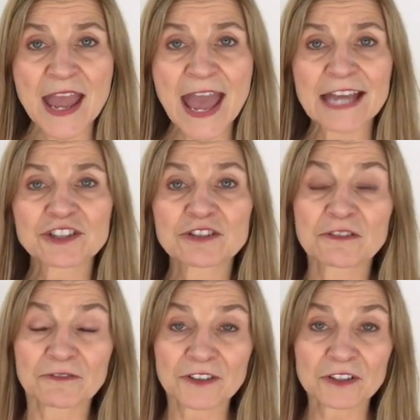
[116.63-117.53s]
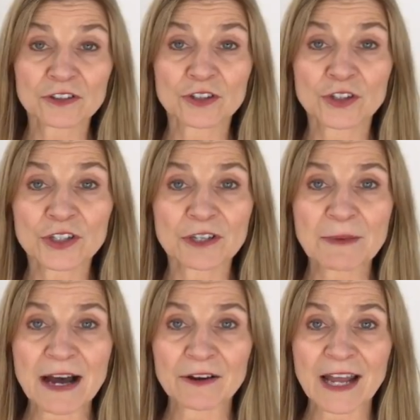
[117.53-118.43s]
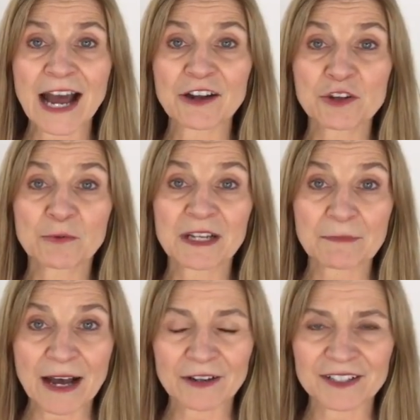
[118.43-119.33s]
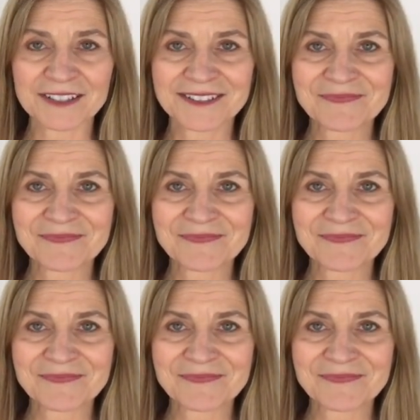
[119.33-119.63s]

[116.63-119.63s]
And do you feel good about how you went about it?